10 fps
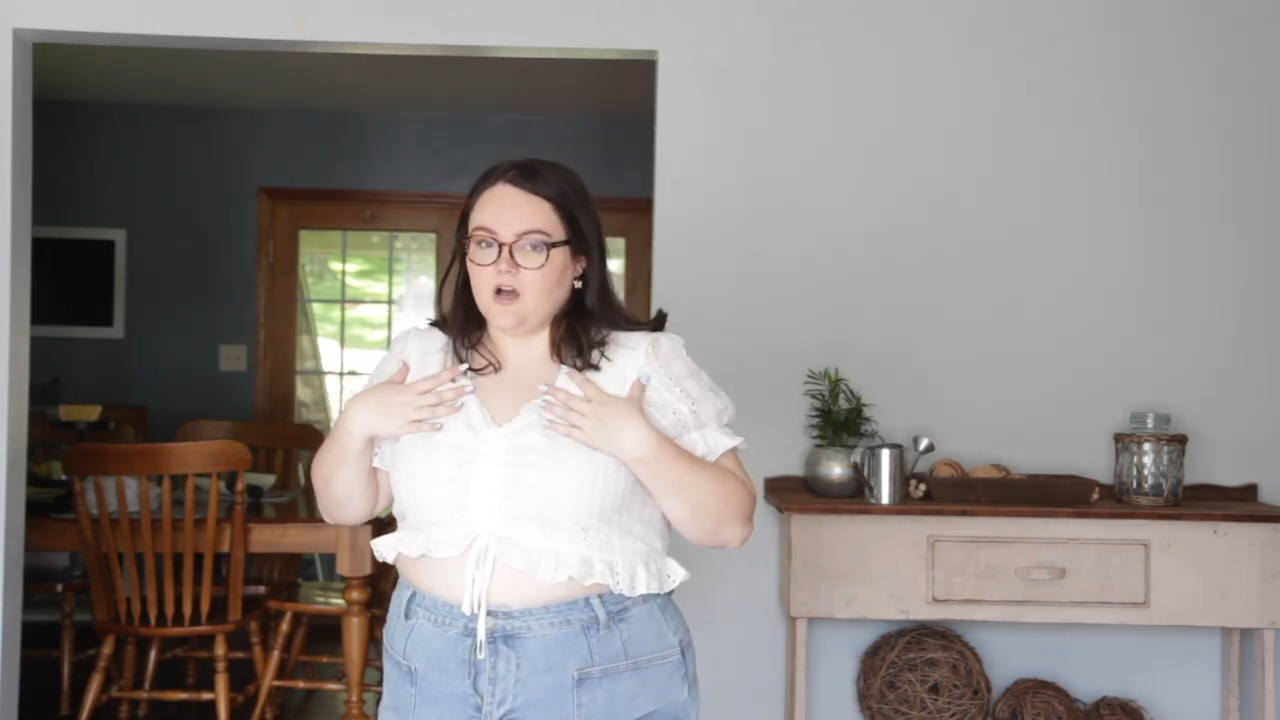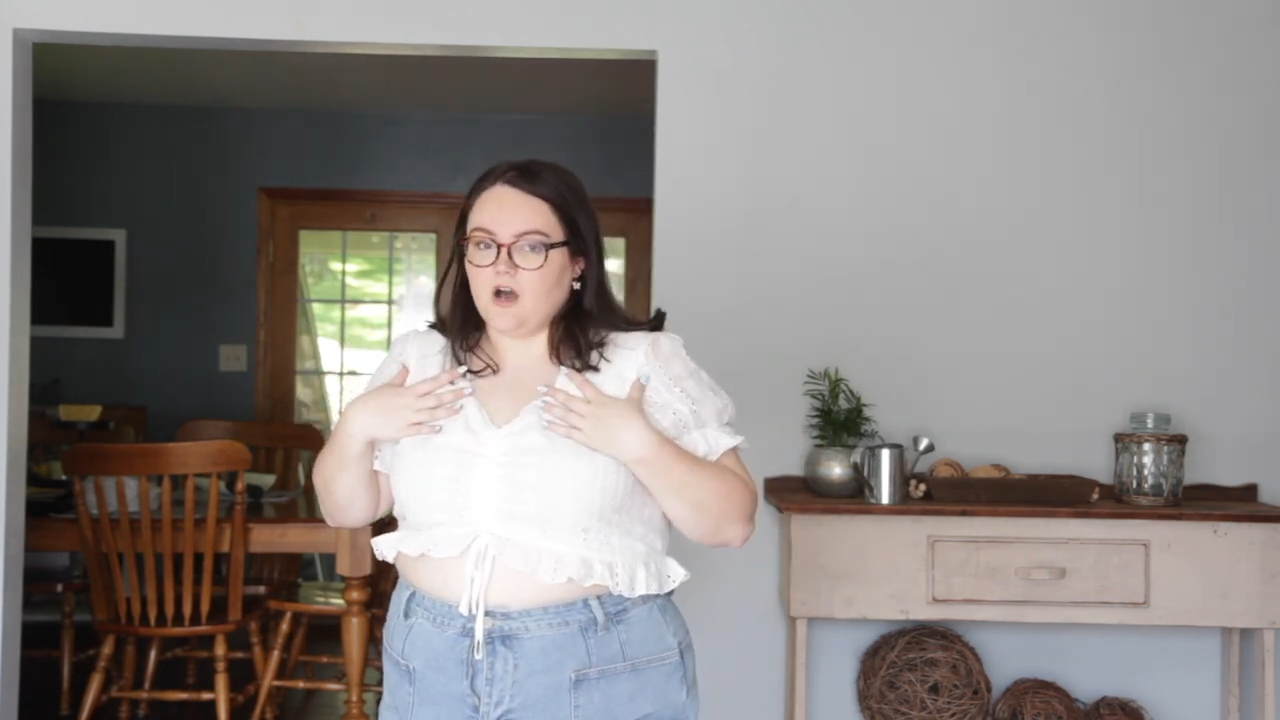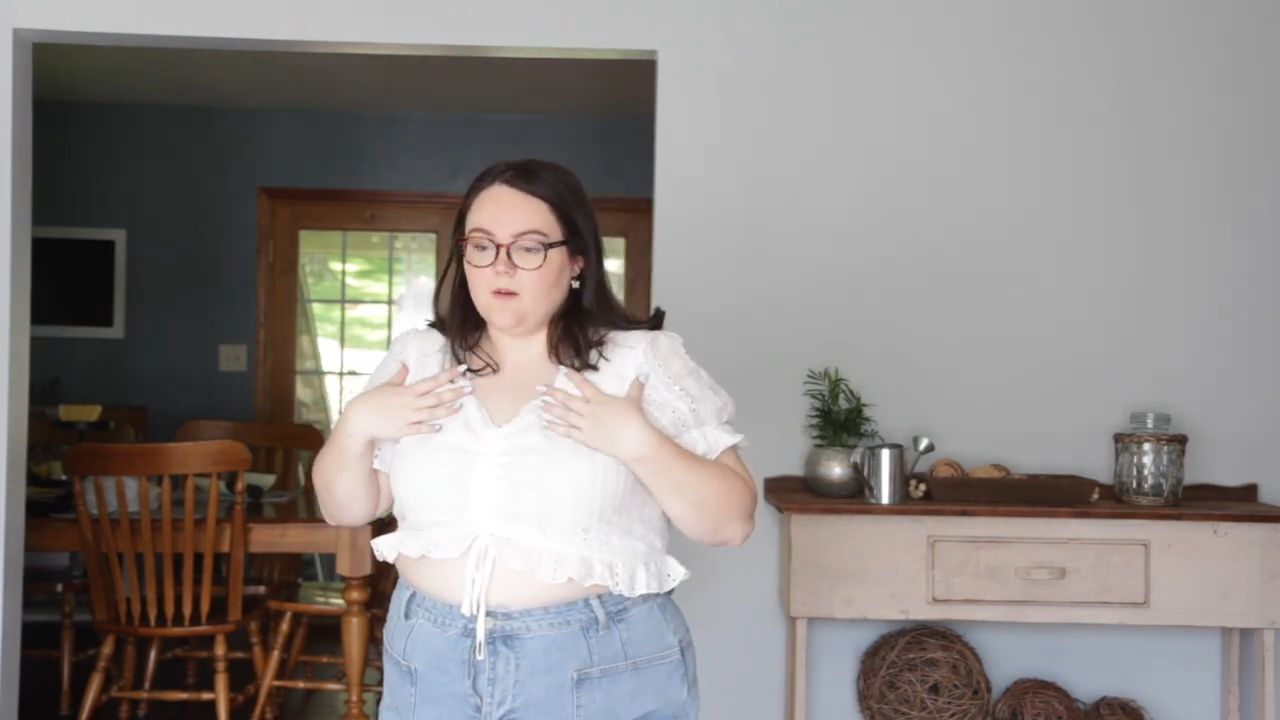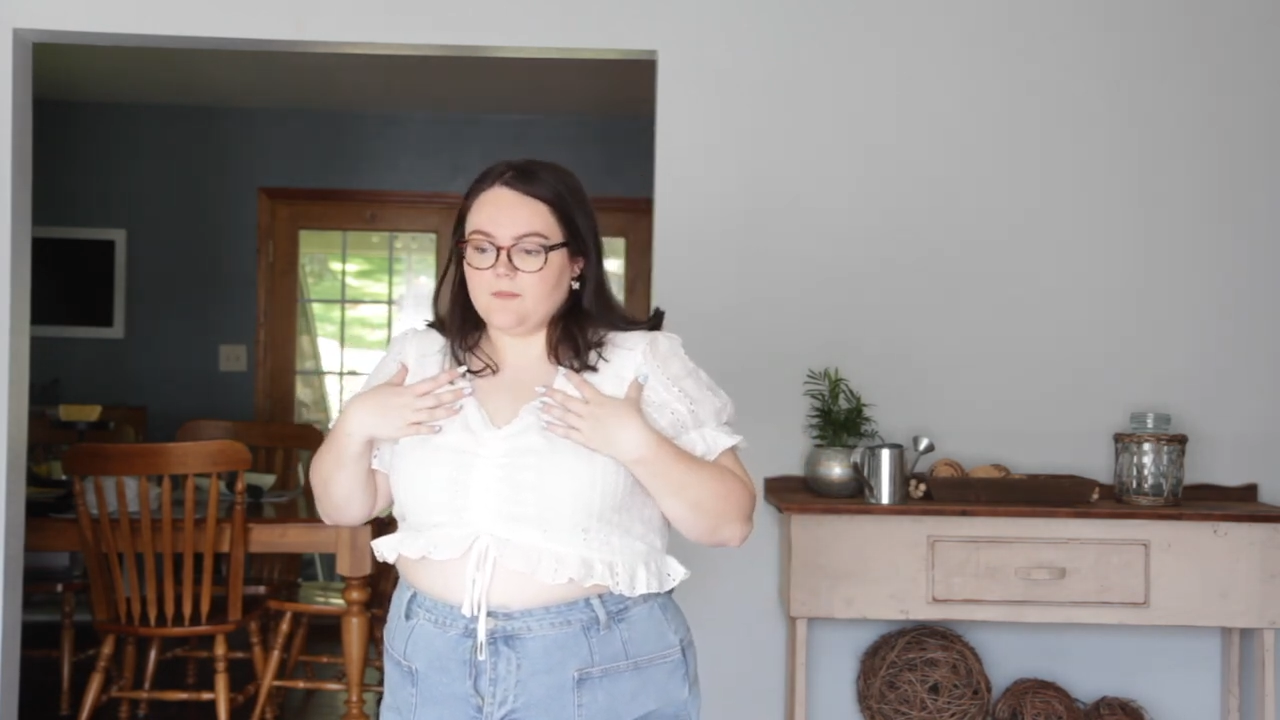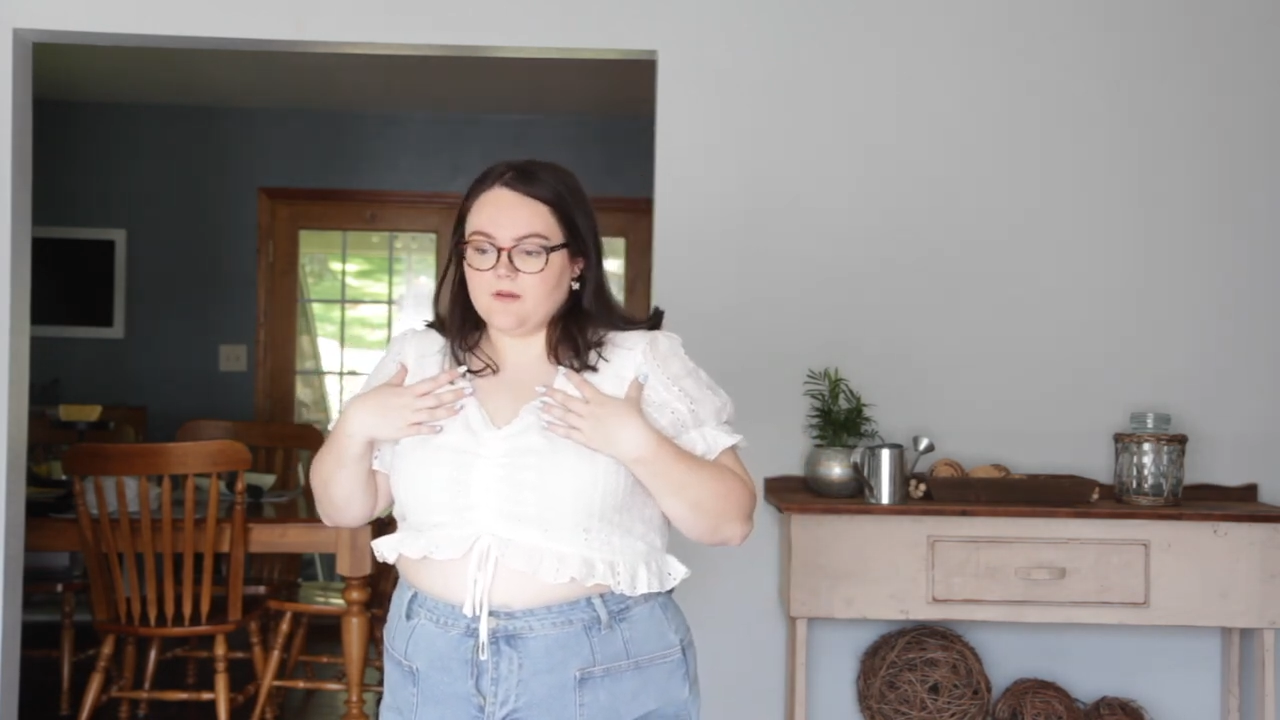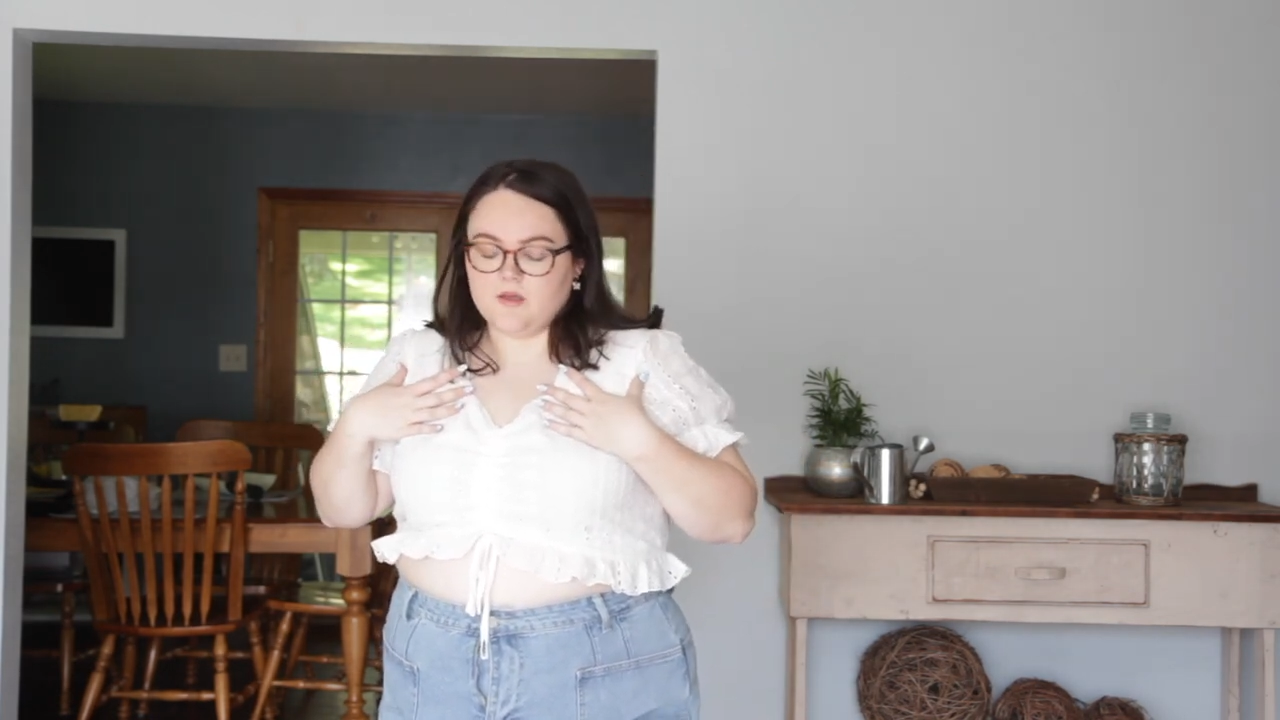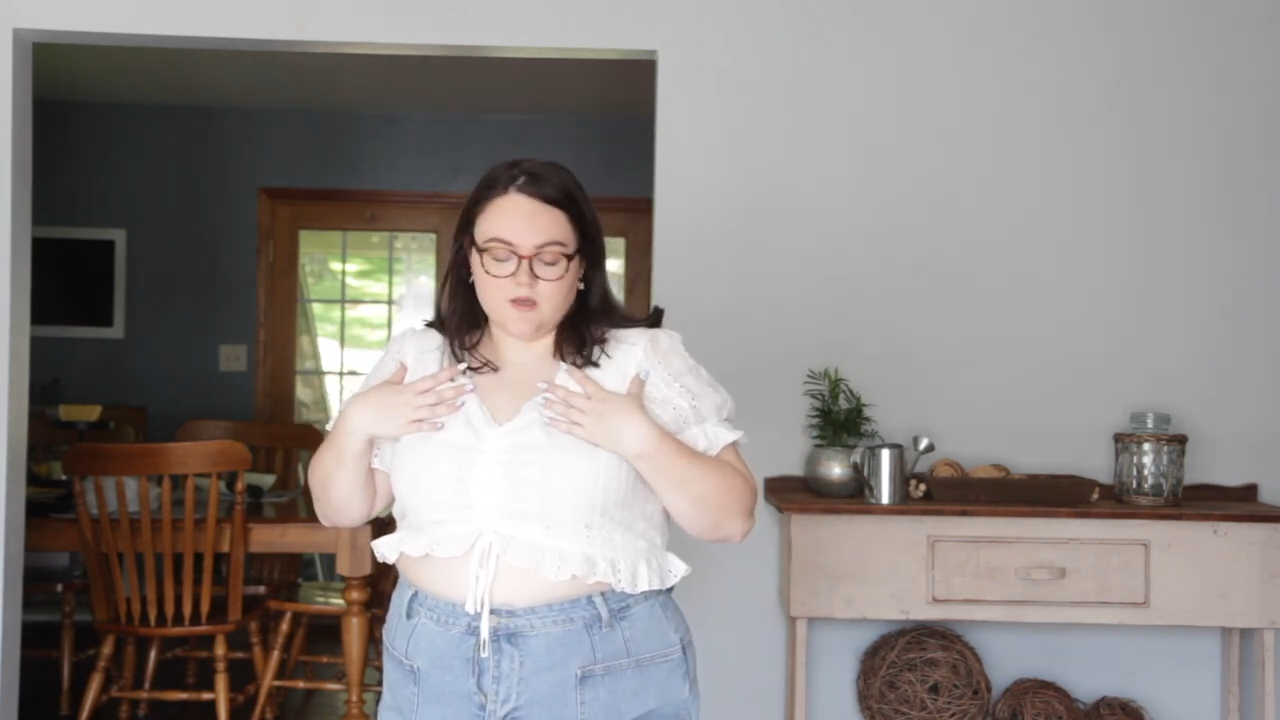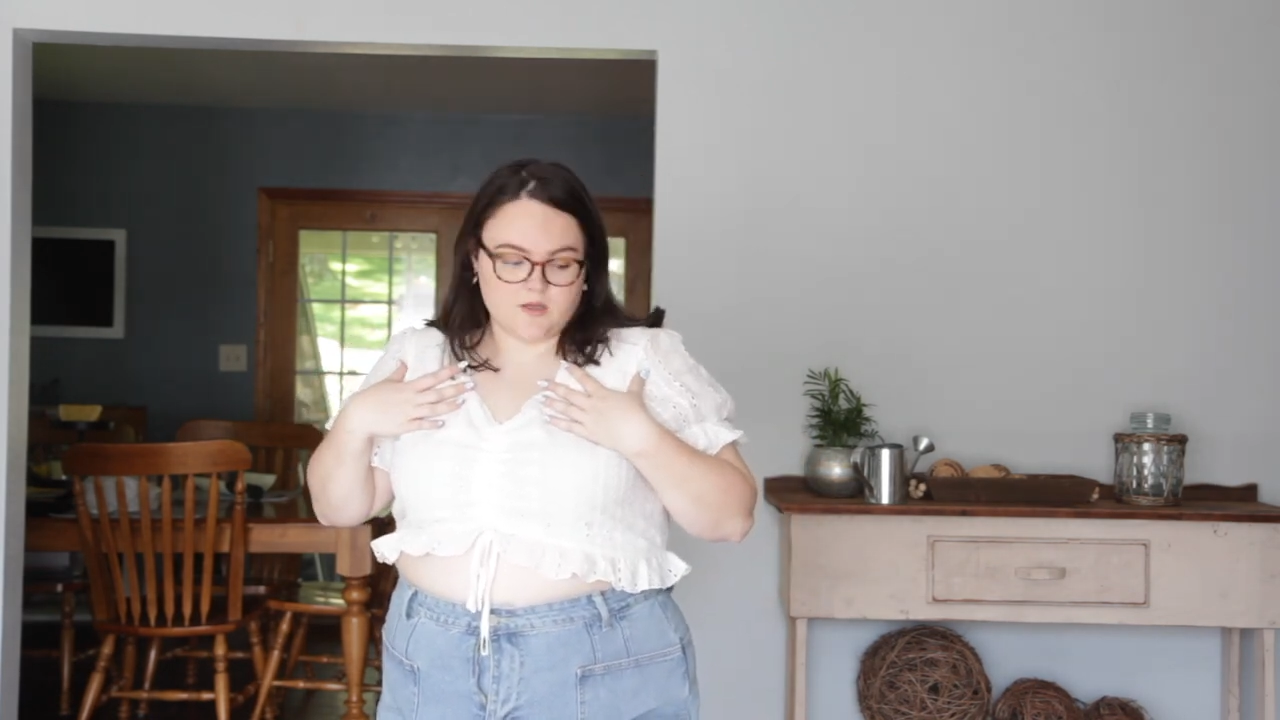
top.